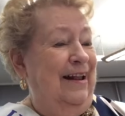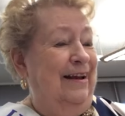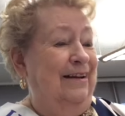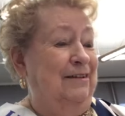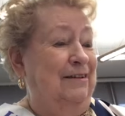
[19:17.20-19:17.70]

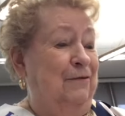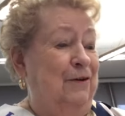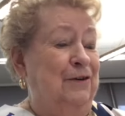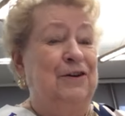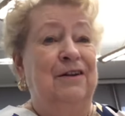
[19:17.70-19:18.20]
and
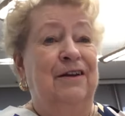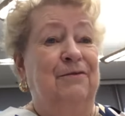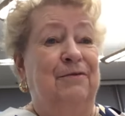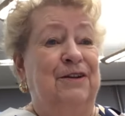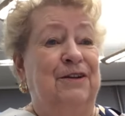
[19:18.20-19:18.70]
unfortunately,
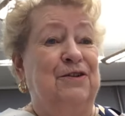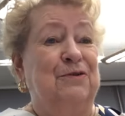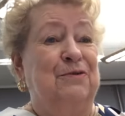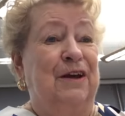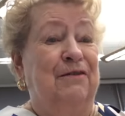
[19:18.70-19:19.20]
we just
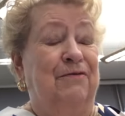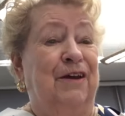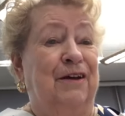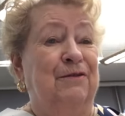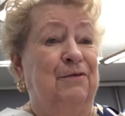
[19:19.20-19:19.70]
don't have
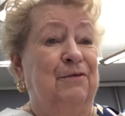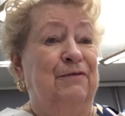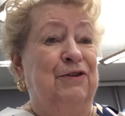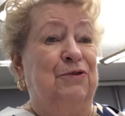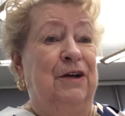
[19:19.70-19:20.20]
that
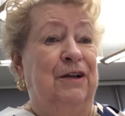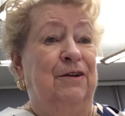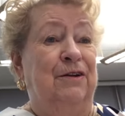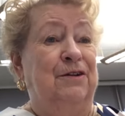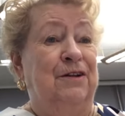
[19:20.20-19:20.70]
river trade
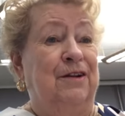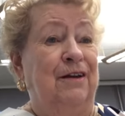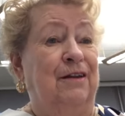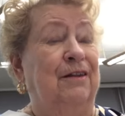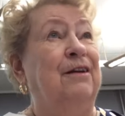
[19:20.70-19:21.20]
there
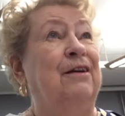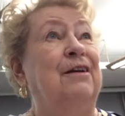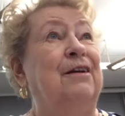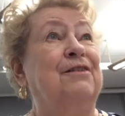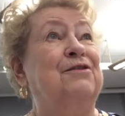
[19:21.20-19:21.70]
today
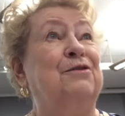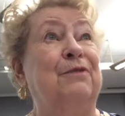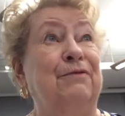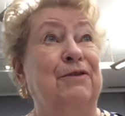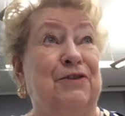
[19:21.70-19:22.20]
because the
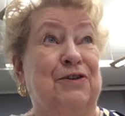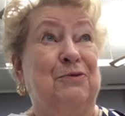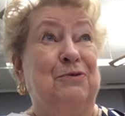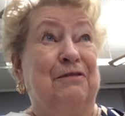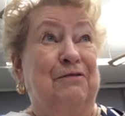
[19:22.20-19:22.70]
river is so
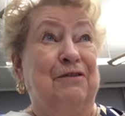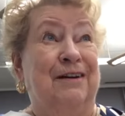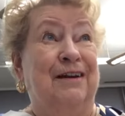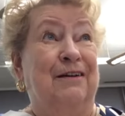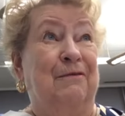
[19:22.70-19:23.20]
different
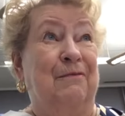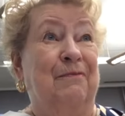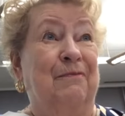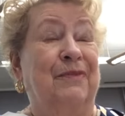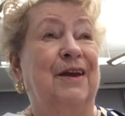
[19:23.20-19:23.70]
now.
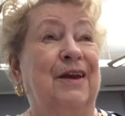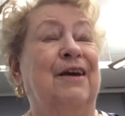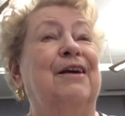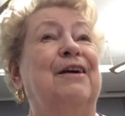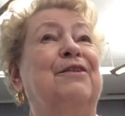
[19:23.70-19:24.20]

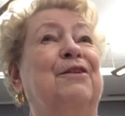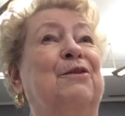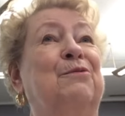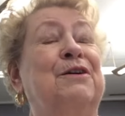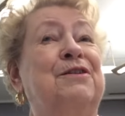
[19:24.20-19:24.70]
There
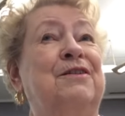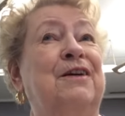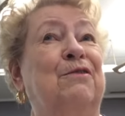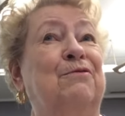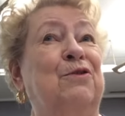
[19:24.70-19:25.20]
was a
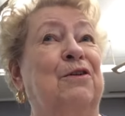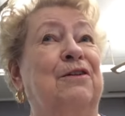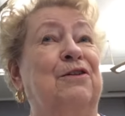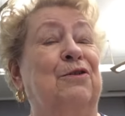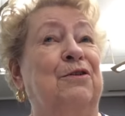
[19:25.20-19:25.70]
town
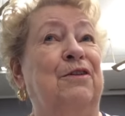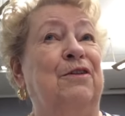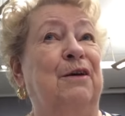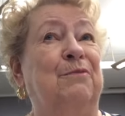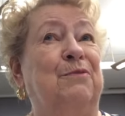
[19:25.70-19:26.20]
called
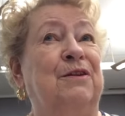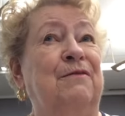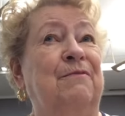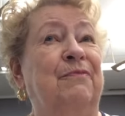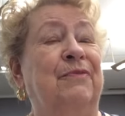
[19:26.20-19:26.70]
Northampton.